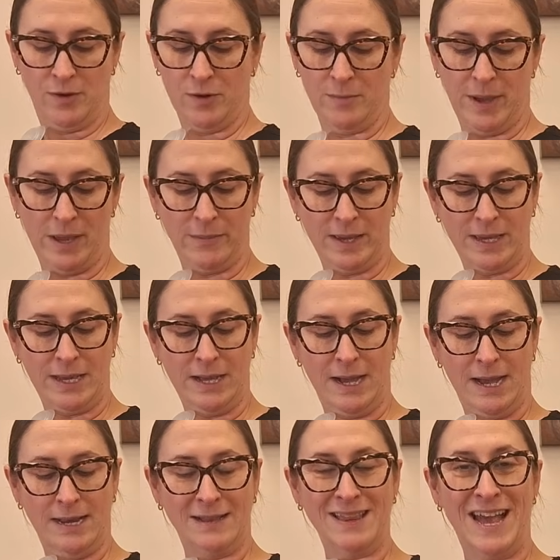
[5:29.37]
your baby
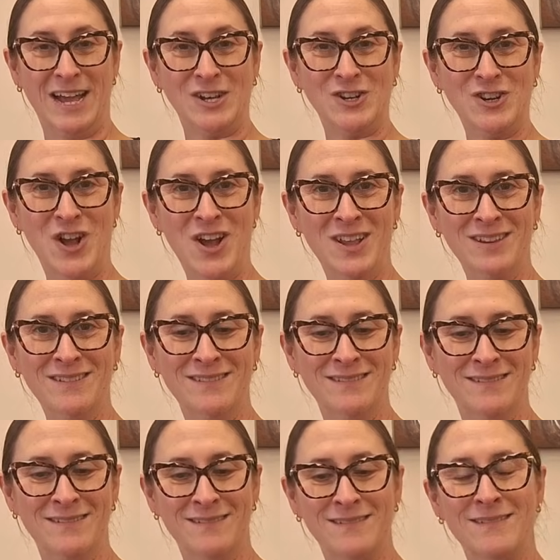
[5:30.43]
can kind of latch on,
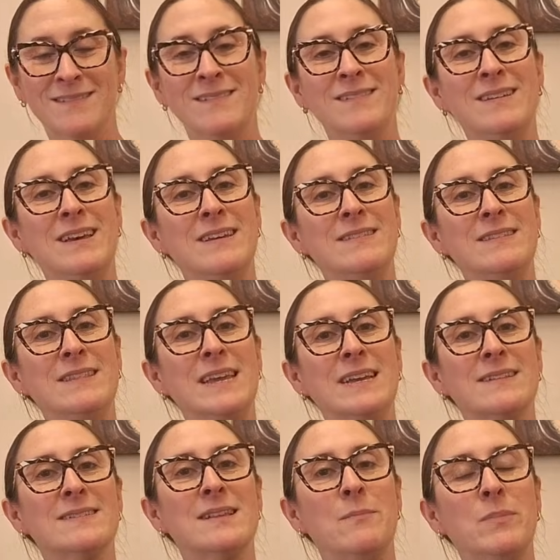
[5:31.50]
and then
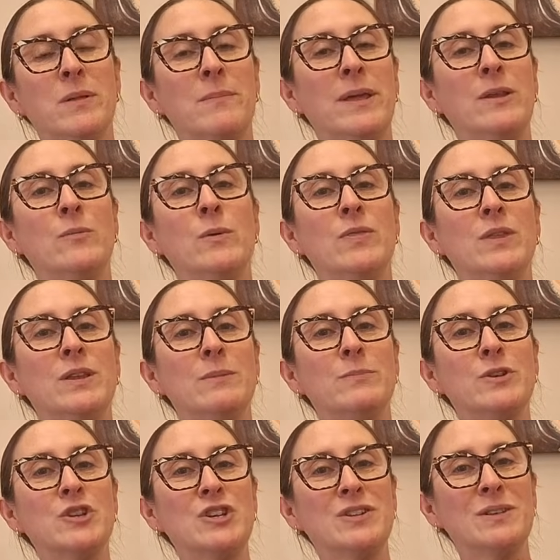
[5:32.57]
they get supplemented with the
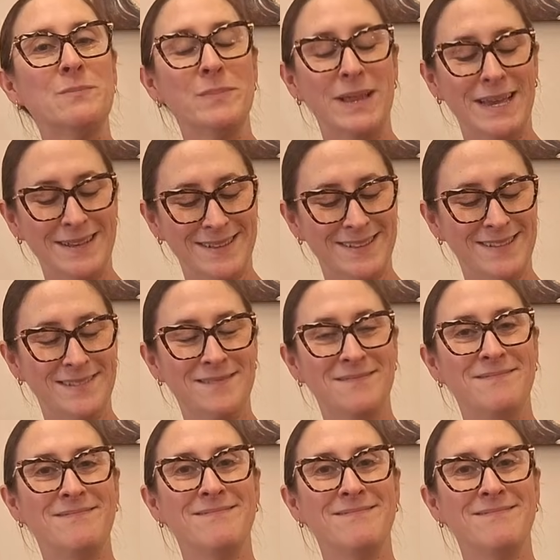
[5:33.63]
nipple shield in place.